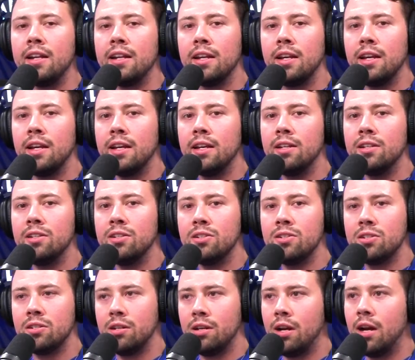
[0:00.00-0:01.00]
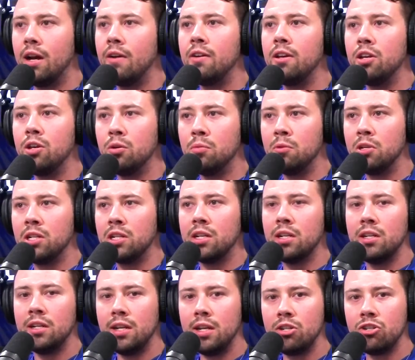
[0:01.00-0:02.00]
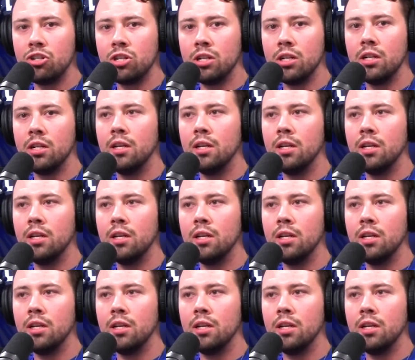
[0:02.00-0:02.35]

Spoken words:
is a human condition.